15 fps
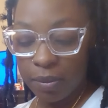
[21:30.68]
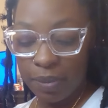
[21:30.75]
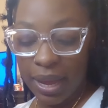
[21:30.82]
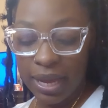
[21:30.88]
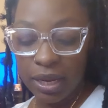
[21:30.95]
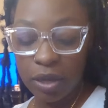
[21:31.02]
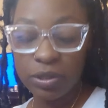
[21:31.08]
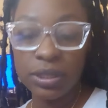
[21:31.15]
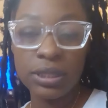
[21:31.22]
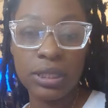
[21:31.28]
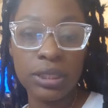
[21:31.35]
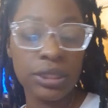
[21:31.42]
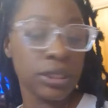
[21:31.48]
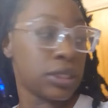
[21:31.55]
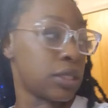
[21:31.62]
Pay close
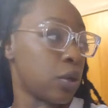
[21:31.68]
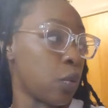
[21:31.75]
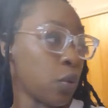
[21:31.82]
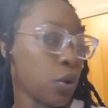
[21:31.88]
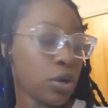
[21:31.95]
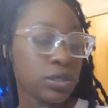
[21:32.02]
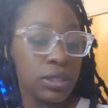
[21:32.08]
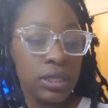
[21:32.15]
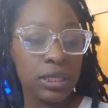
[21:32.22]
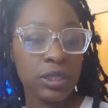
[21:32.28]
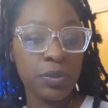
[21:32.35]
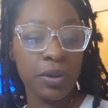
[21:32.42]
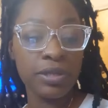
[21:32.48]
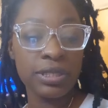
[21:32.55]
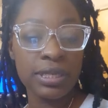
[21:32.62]
attention to the words that this
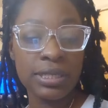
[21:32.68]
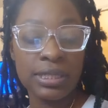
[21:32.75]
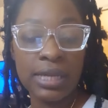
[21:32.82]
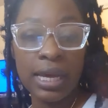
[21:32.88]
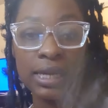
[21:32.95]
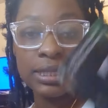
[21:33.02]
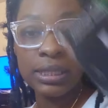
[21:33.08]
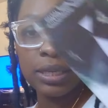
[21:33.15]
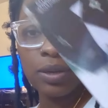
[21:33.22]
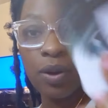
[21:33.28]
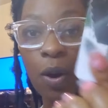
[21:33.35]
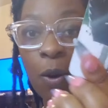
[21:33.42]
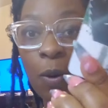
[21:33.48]
person says here.